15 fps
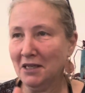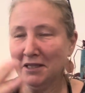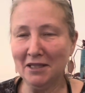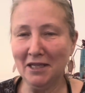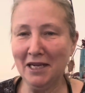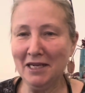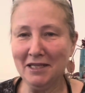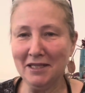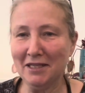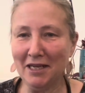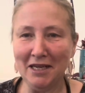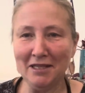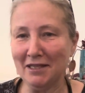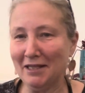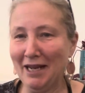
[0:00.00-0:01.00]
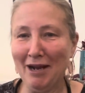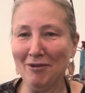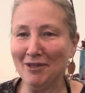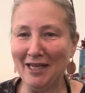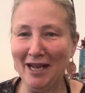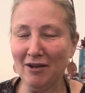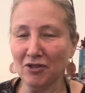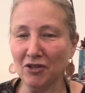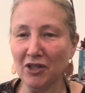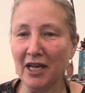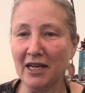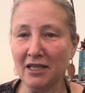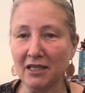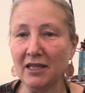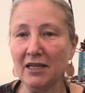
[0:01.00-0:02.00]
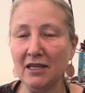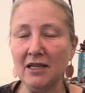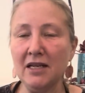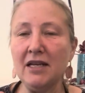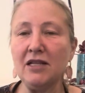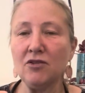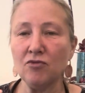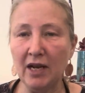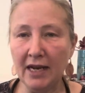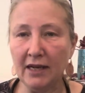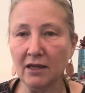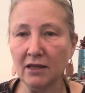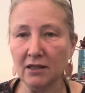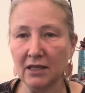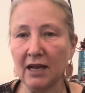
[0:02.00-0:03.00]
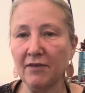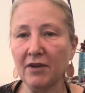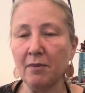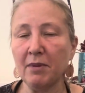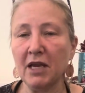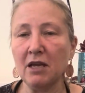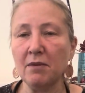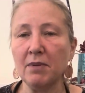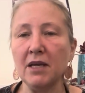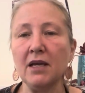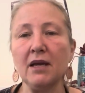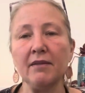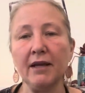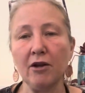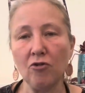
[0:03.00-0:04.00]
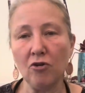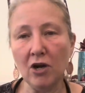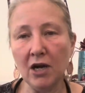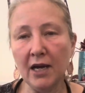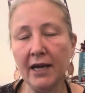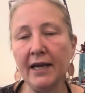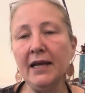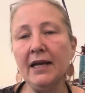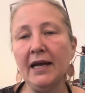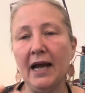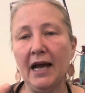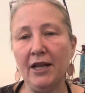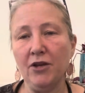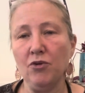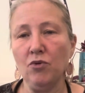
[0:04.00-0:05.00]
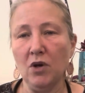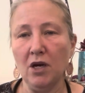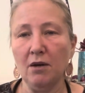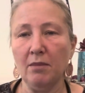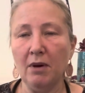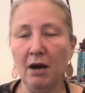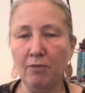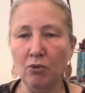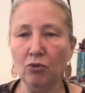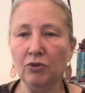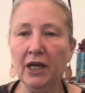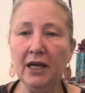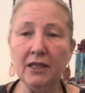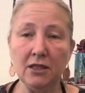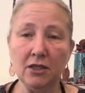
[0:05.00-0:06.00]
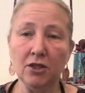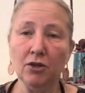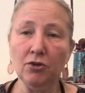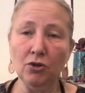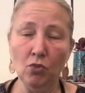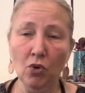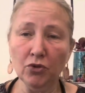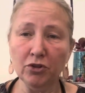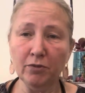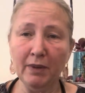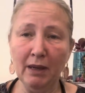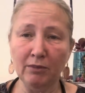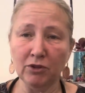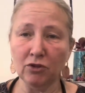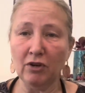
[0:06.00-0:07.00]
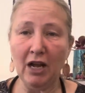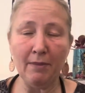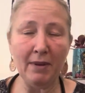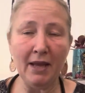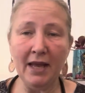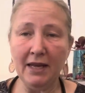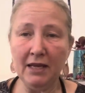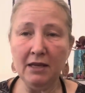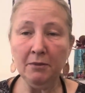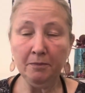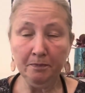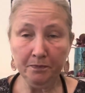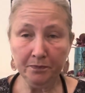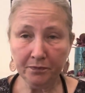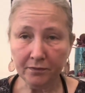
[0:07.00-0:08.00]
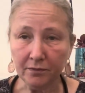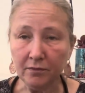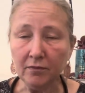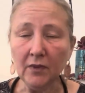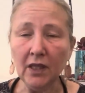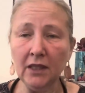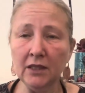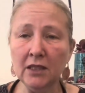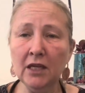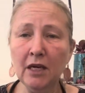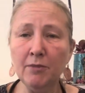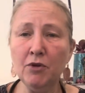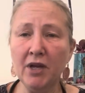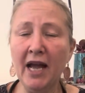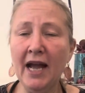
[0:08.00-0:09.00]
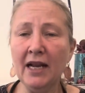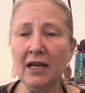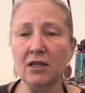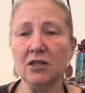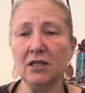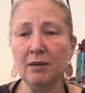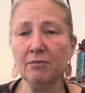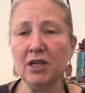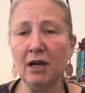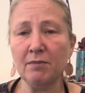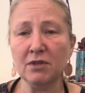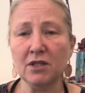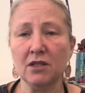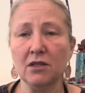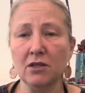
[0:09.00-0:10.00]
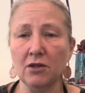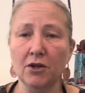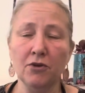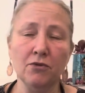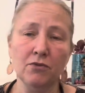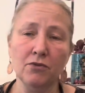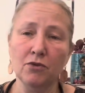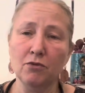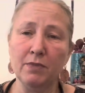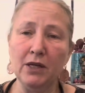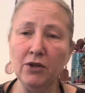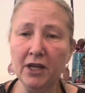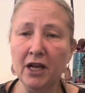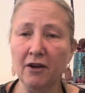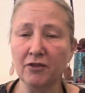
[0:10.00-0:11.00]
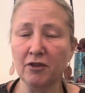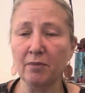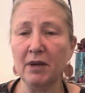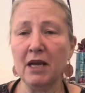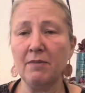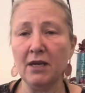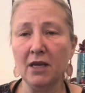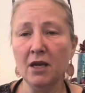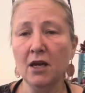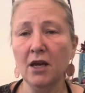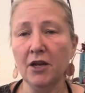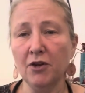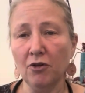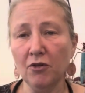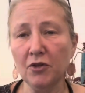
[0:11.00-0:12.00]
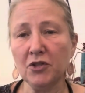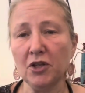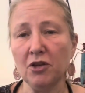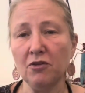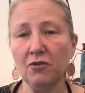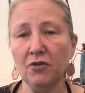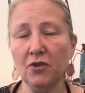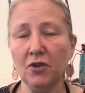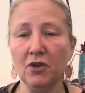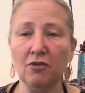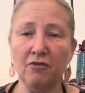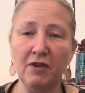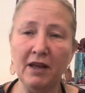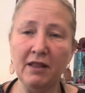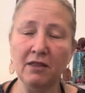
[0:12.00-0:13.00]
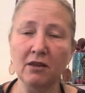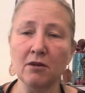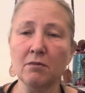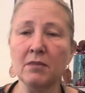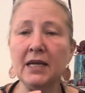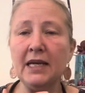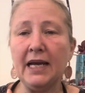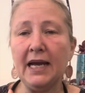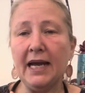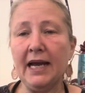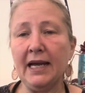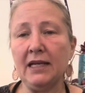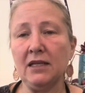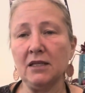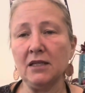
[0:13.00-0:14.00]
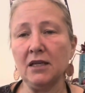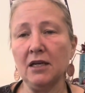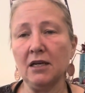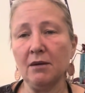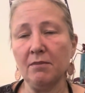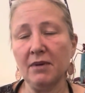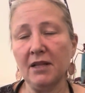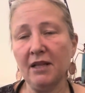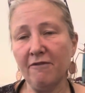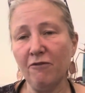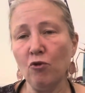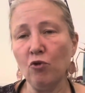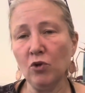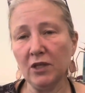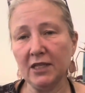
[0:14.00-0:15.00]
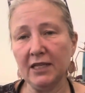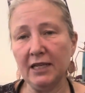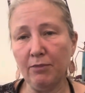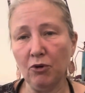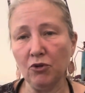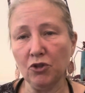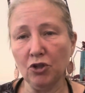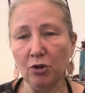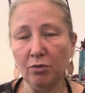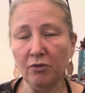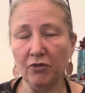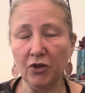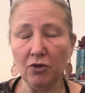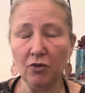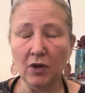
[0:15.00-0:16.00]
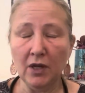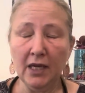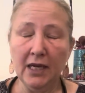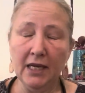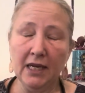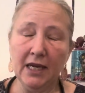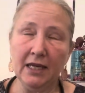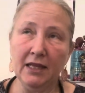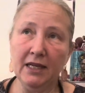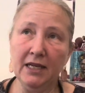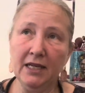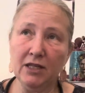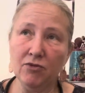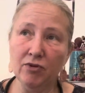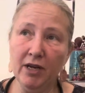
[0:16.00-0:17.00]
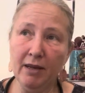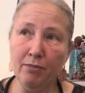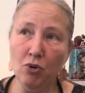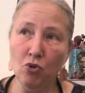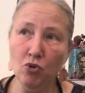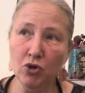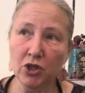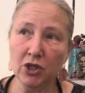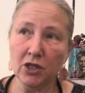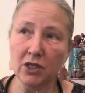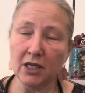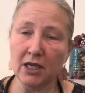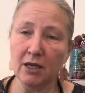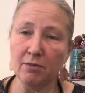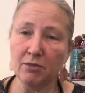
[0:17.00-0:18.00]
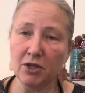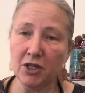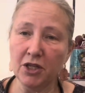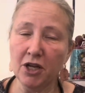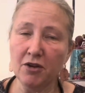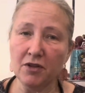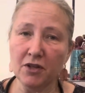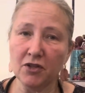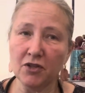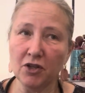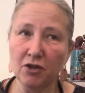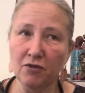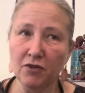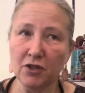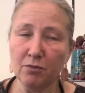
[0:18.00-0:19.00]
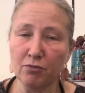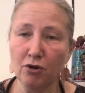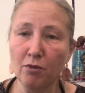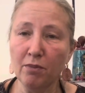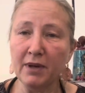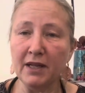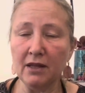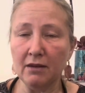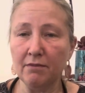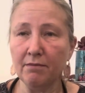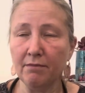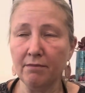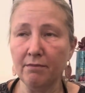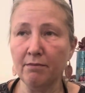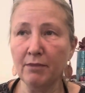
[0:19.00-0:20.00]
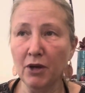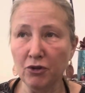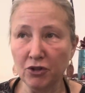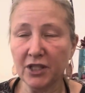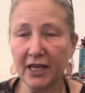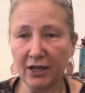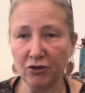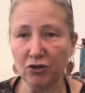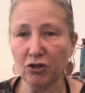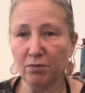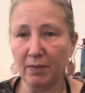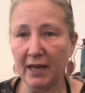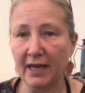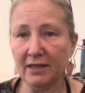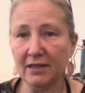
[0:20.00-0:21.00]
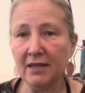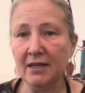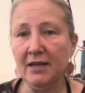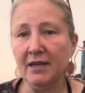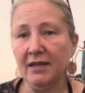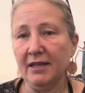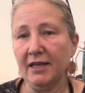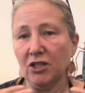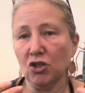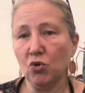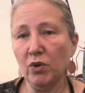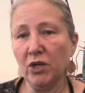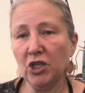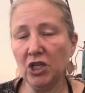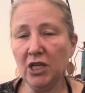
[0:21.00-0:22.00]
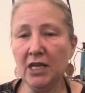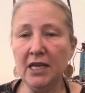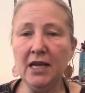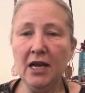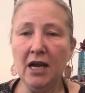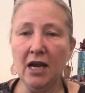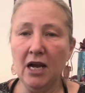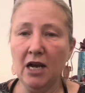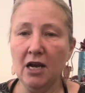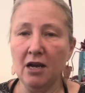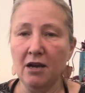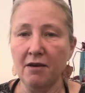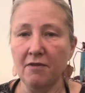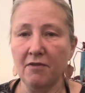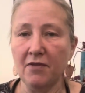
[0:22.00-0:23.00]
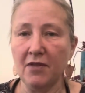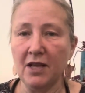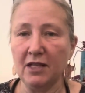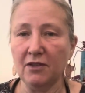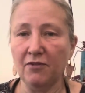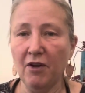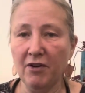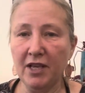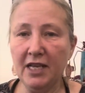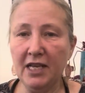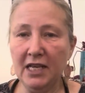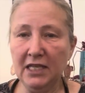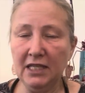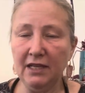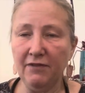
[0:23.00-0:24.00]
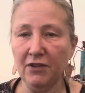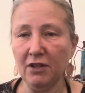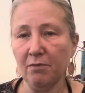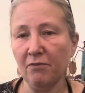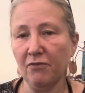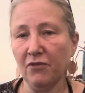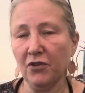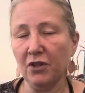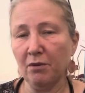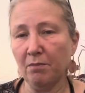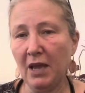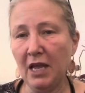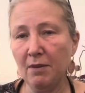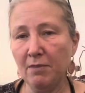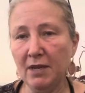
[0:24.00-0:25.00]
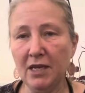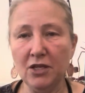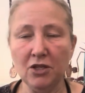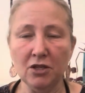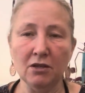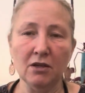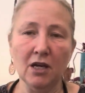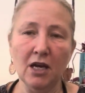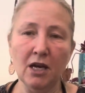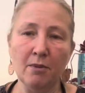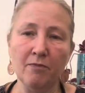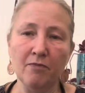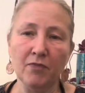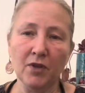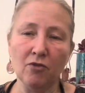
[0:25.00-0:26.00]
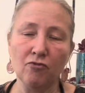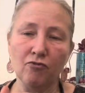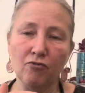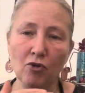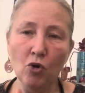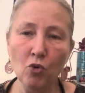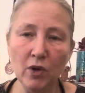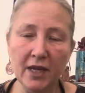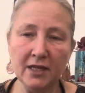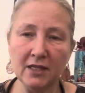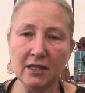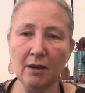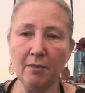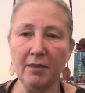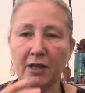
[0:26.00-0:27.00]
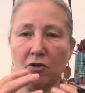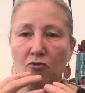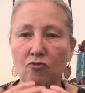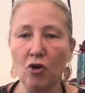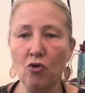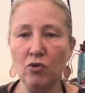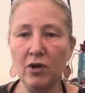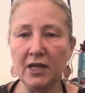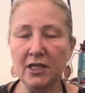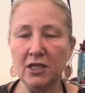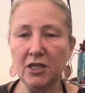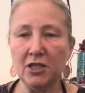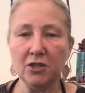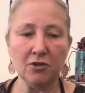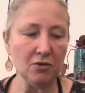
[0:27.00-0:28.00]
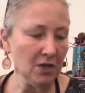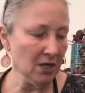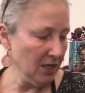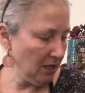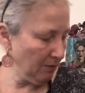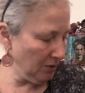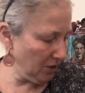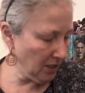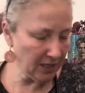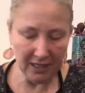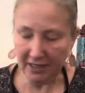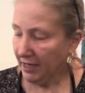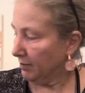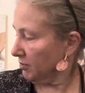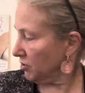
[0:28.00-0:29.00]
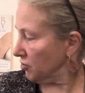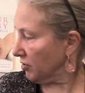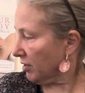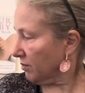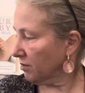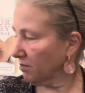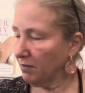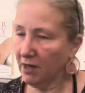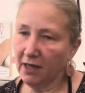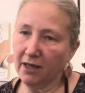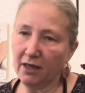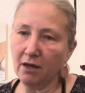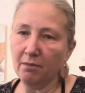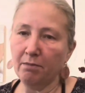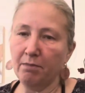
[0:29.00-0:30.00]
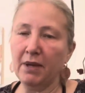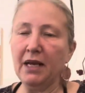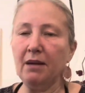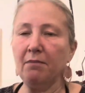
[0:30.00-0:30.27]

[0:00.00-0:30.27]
days and hours on end. It is relentless having a baby, and they cry and you up all night, so you want to be able to grab any time you can. And sometimes, you know, you'll be looking after the baby and you're on the sofa and you fed them, and they fall asleep on top of you. And I think it's really important to know that sofas are probably the most dangerous place. They're squishy. It's very easy for the baby to roll into something or roll into you. I'm just going to demonstrate with my pink